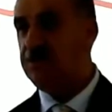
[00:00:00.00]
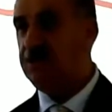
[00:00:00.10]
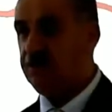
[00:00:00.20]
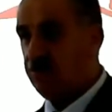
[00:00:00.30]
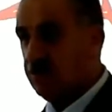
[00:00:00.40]
and
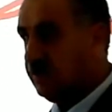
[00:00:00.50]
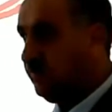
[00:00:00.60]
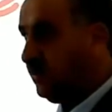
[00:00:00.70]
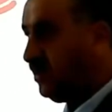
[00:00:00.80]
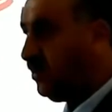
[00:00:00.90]
whatever in
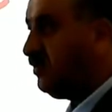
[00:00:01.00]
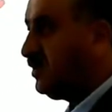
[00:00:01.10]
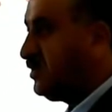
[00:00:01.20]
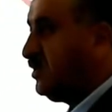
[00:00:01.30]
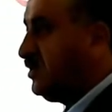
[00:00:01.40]
over
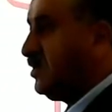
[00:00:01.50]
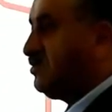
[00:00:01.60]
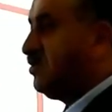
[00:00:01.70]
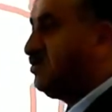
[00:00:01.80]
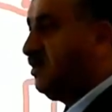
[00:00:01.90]
3-6
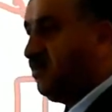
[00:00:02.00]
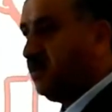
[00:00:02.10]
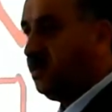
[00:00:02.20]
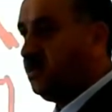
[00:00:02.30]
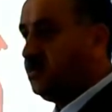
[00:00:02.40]
months people
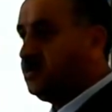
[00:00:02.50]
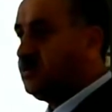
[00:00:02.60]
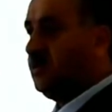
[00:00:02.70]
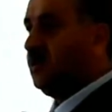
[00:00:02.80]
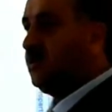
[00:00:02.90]
use,
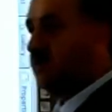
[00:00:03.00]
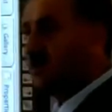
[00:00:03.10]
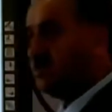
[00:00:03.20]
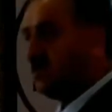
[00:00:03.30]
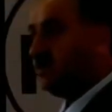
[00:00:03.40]

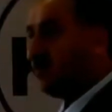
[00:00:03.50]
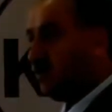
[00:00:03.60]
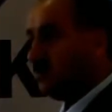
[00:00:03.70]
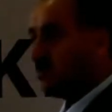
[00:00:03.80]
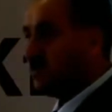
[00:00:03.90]
gradually the whole
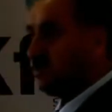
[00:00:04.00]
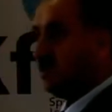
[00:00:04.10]
city,